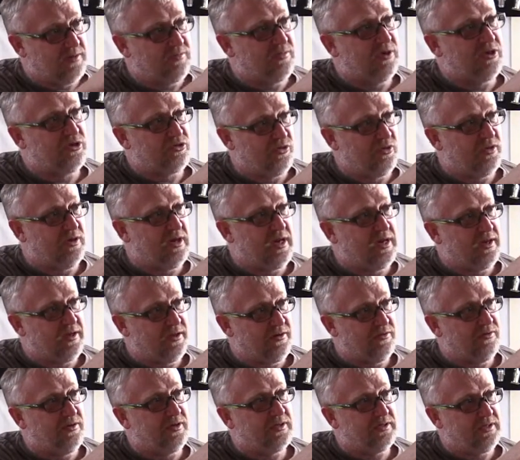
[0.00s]
We have a big
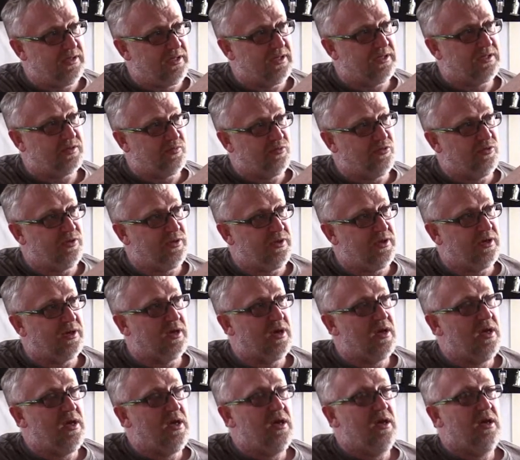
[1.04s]
camp in Svetogorsk
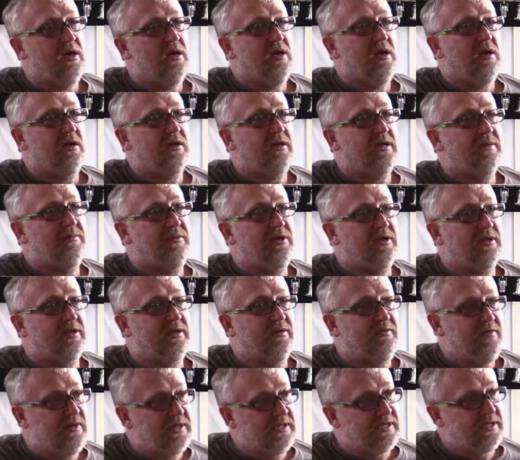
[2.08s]
satellite.
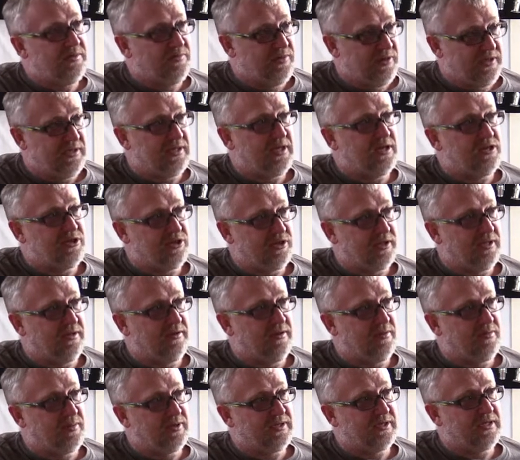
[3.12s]
Approximately
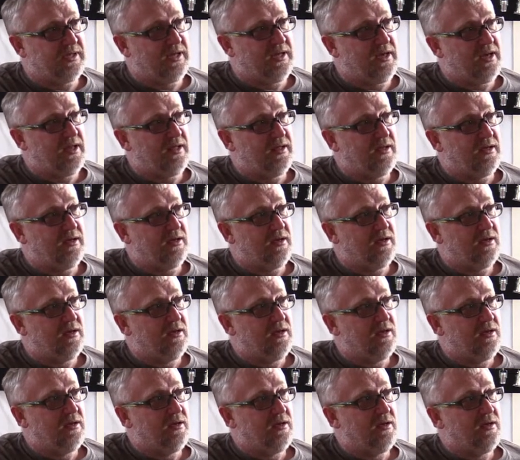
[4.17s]
250 people is
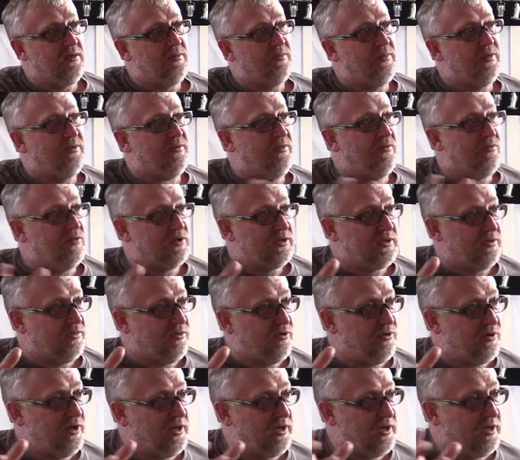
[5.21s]
permanently
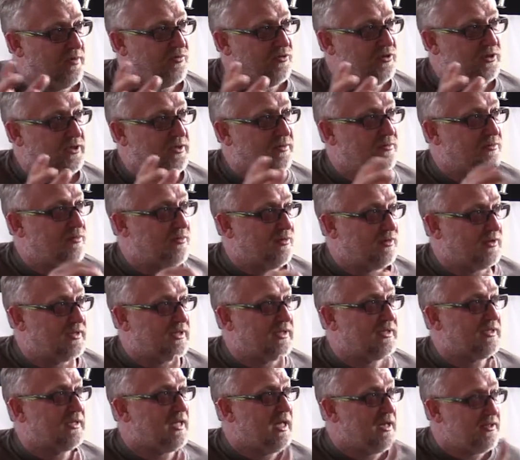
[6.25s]
located there.
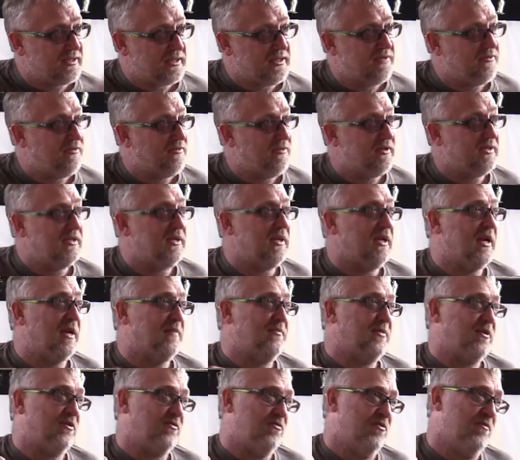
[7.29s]
We were
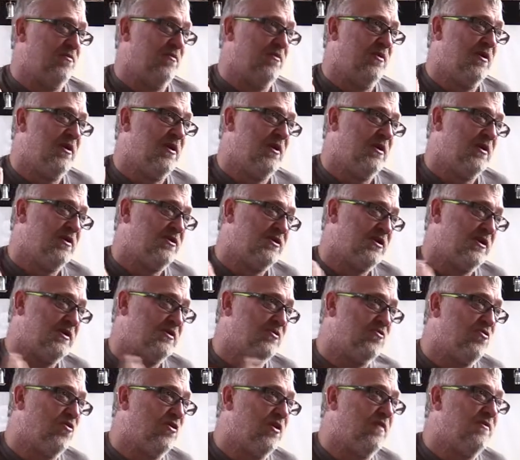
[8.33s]
transporting people from
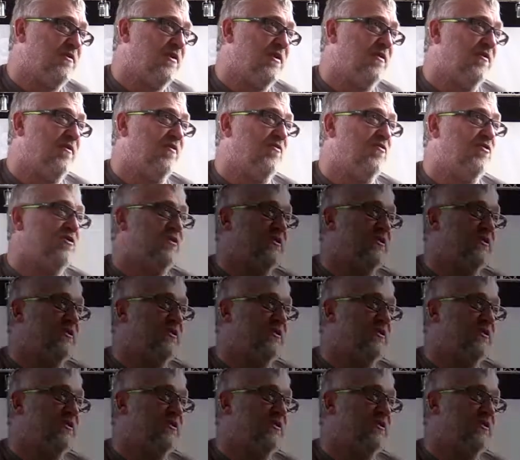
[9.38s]
Slavyansk, now